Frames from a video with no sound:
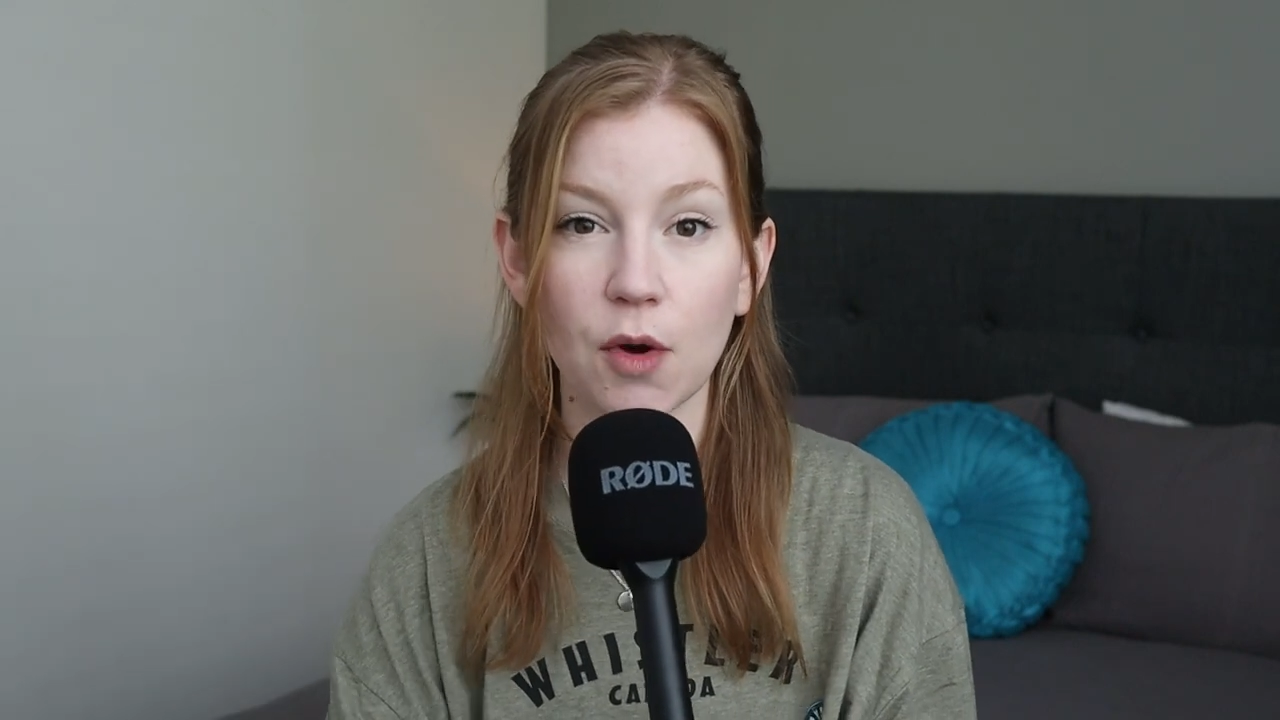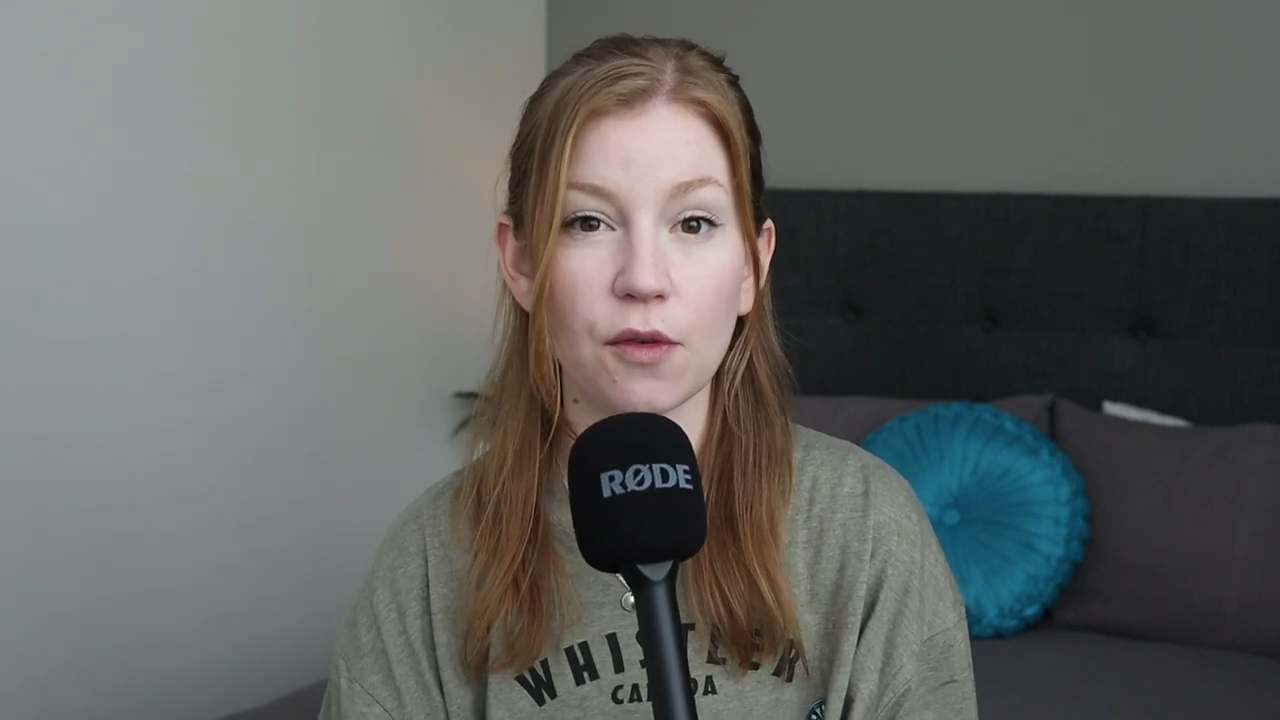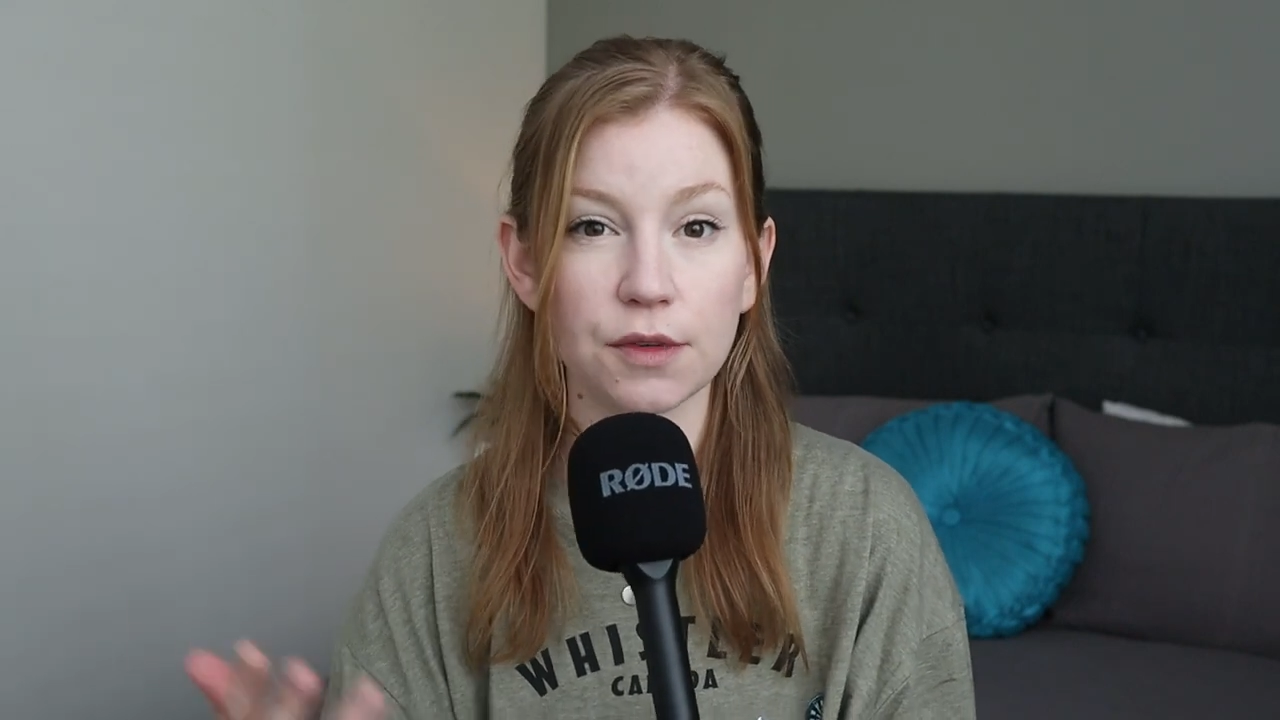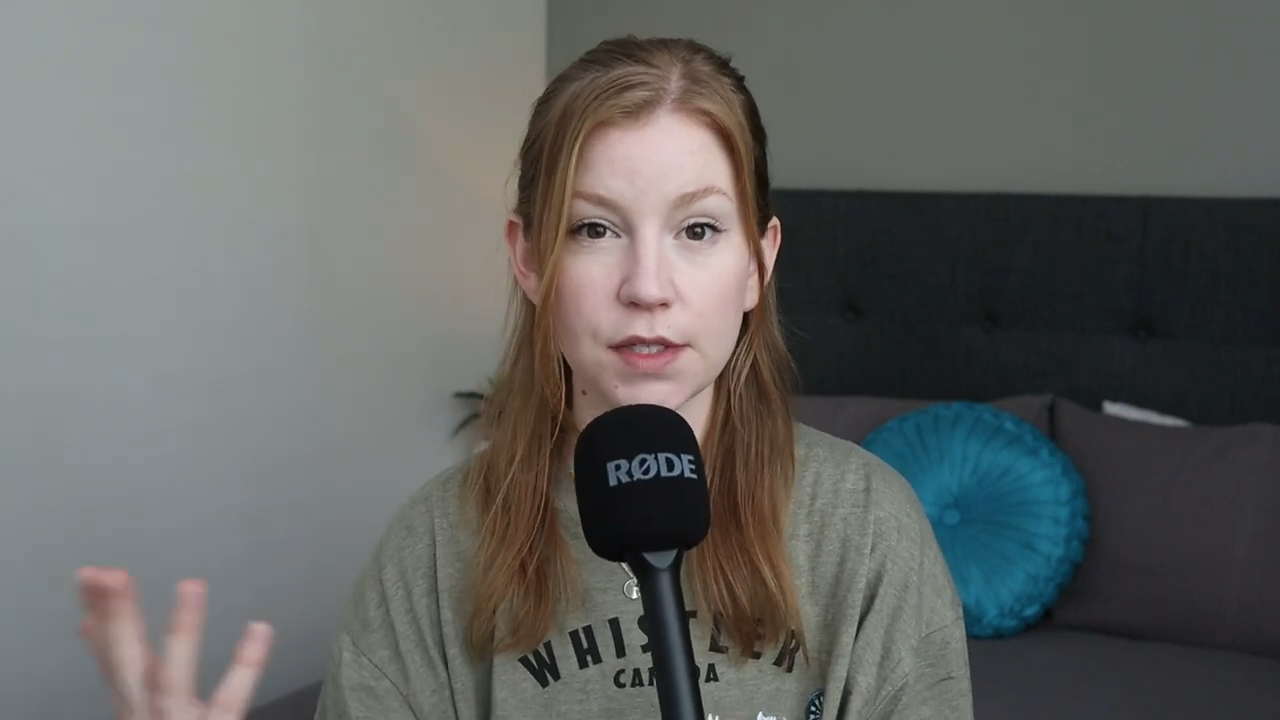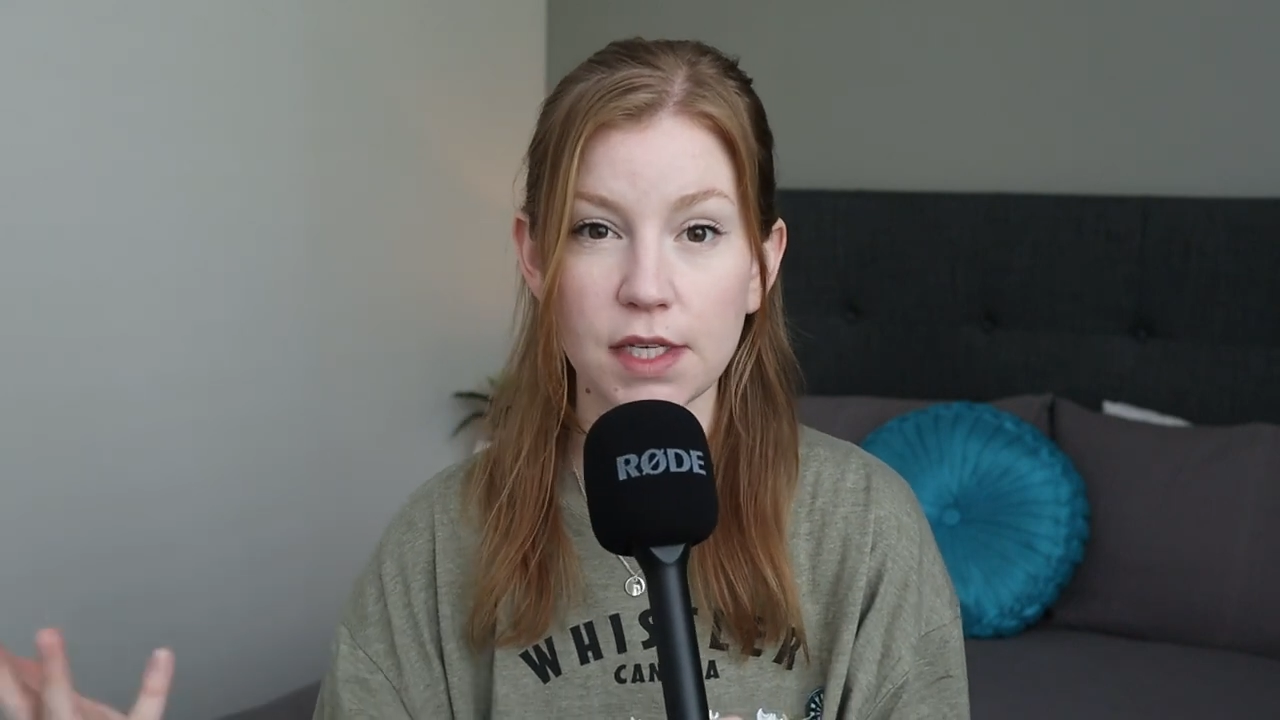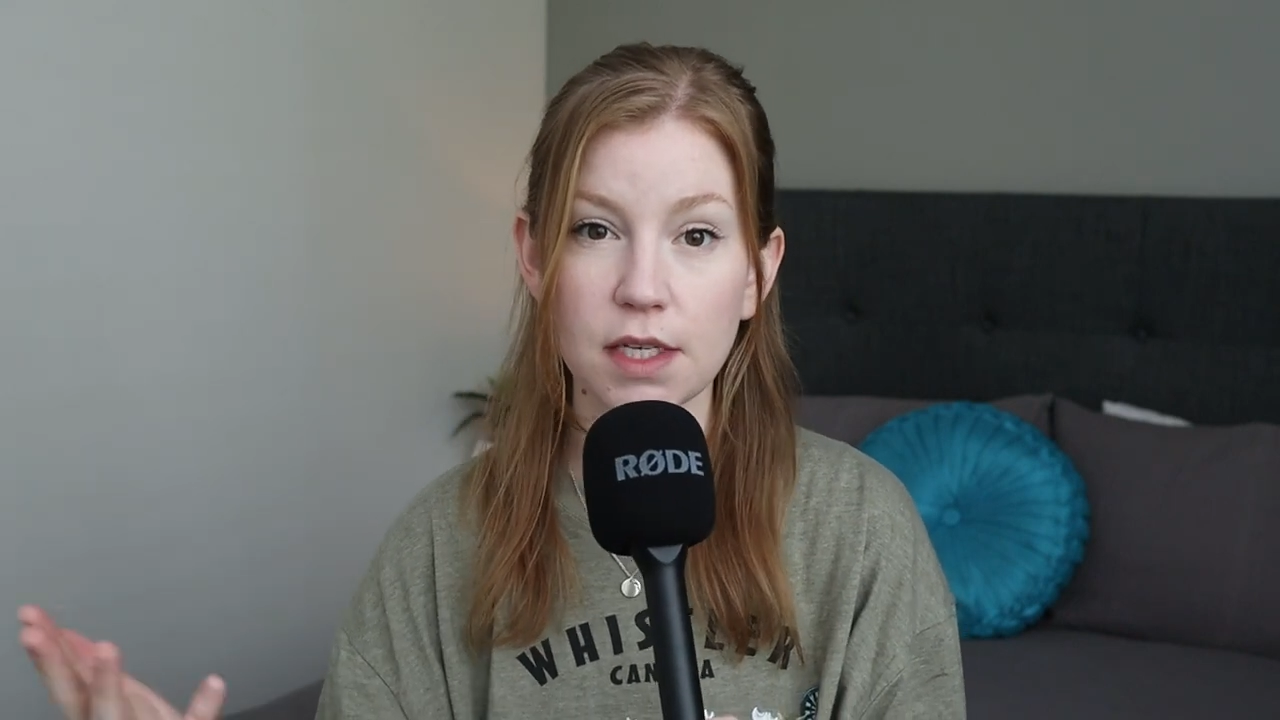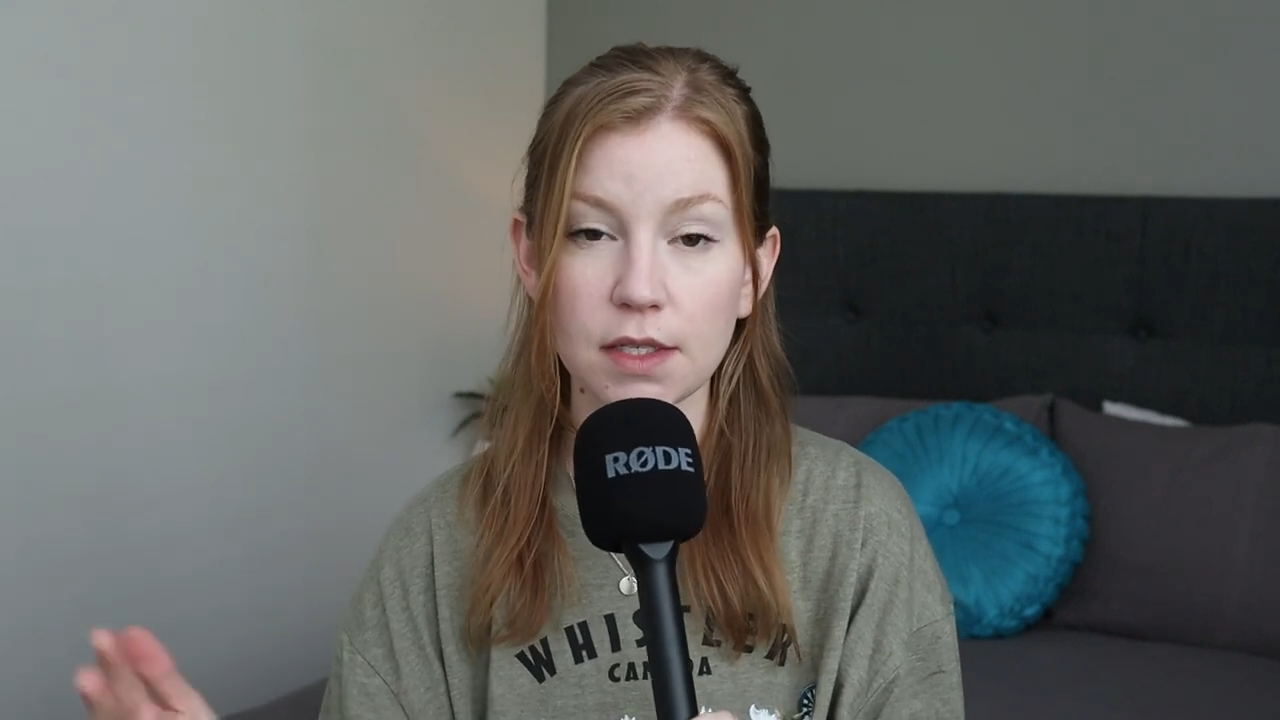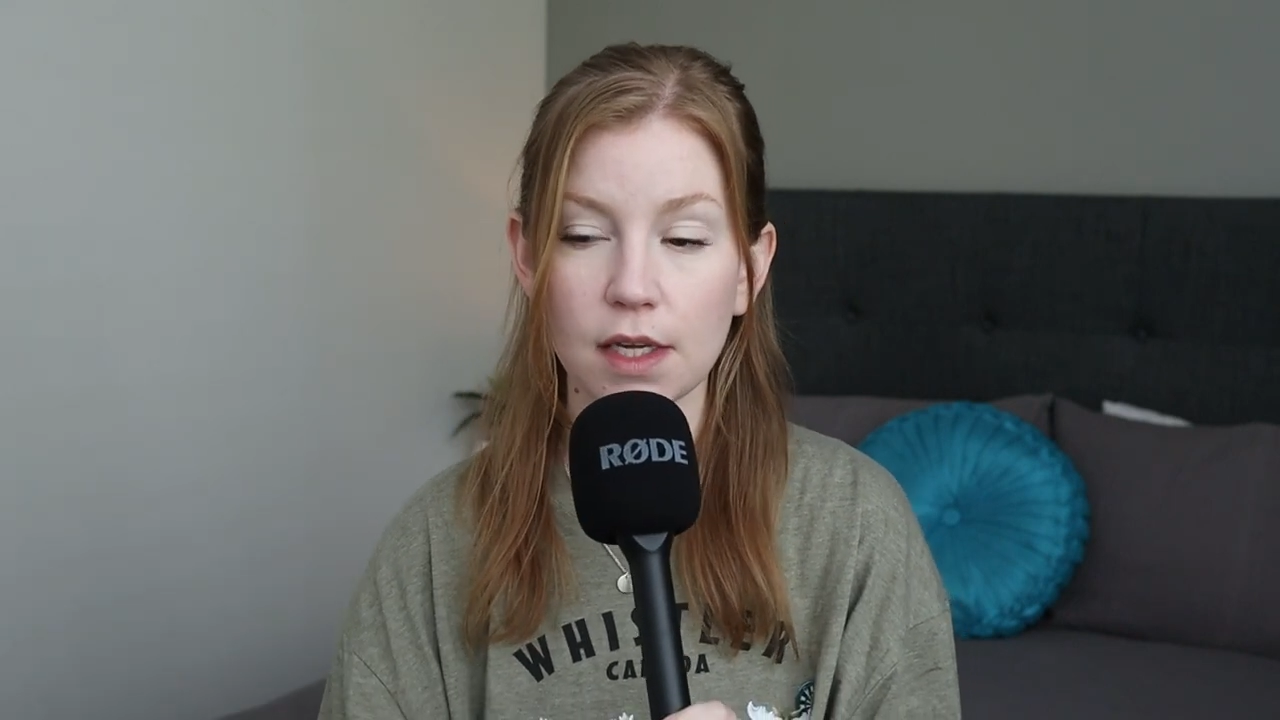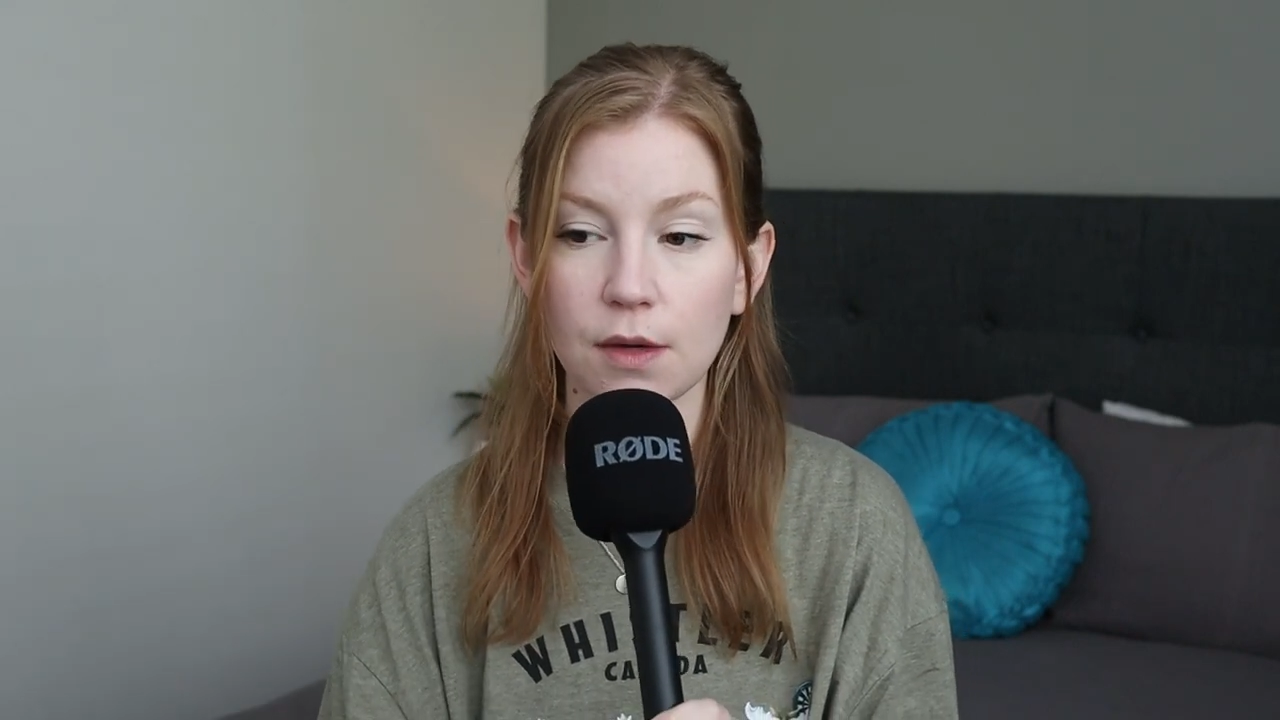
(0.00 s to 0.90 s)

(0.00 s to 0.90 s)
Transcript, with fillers: overseas.